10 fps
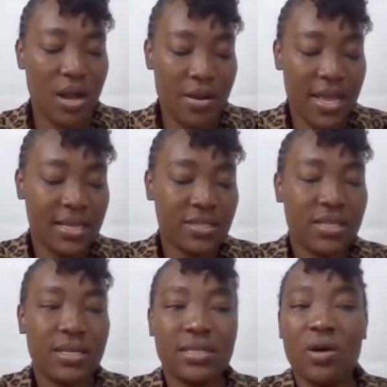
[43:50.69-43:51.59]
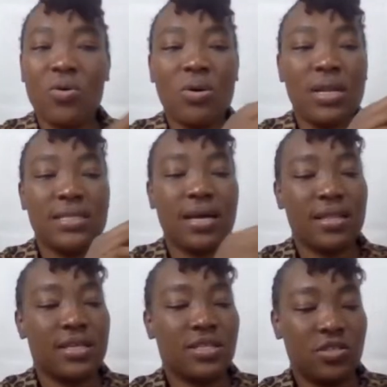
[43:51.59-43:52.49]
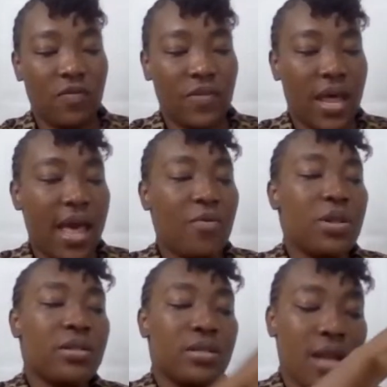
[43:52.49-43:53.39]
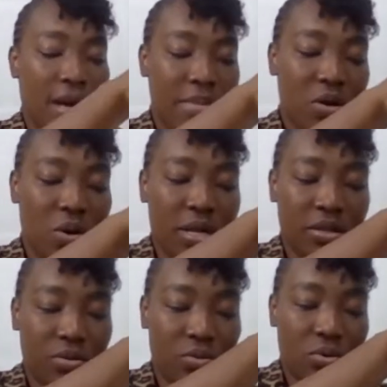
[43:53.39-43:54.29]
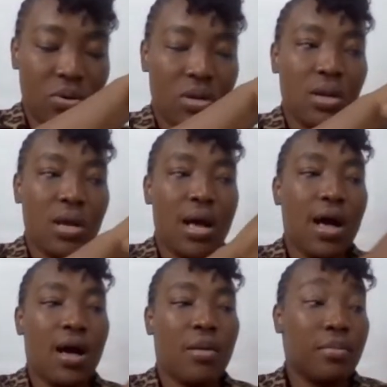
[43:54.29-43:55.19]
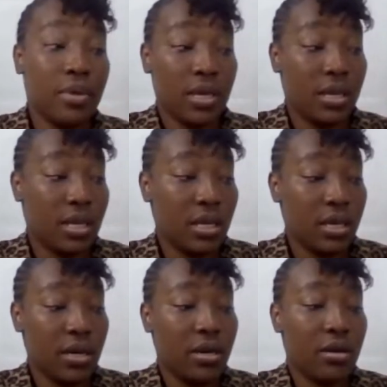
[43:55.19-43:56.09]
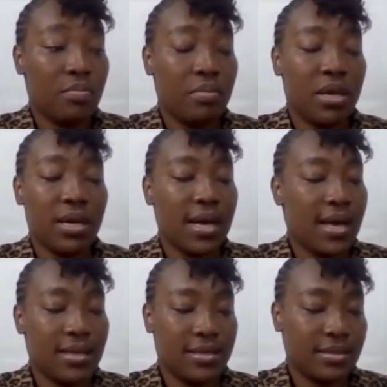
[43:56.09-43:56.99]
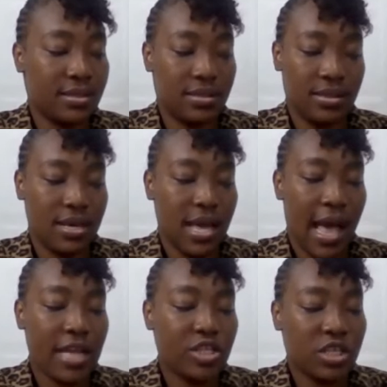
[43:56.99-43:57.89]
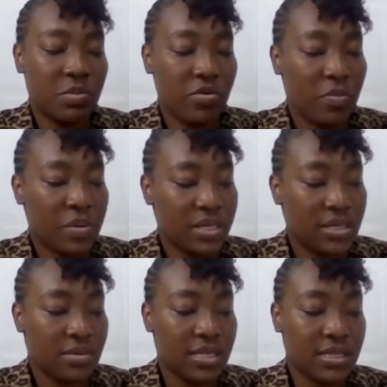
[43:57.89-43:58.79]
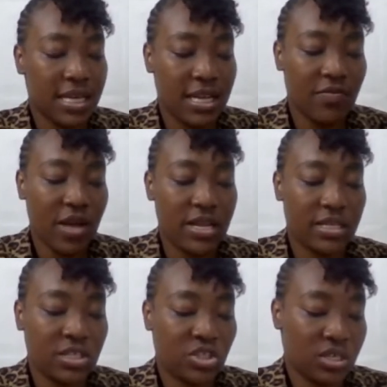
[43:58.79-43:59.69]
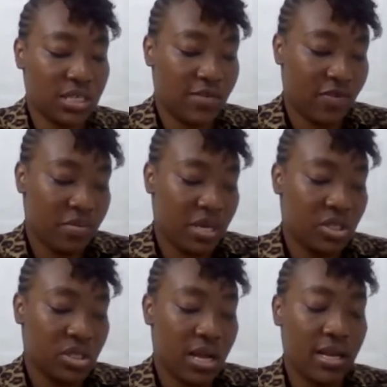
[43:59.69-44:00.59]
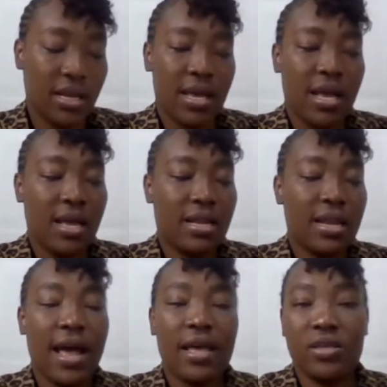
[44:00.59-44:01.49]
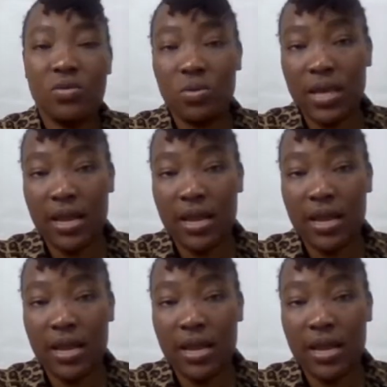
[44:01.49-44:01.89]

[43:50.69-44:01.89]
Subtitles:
All right? So there's a whole lot of other stuff that I will not be going through in here, because I just be repeating myself, and this is just information that you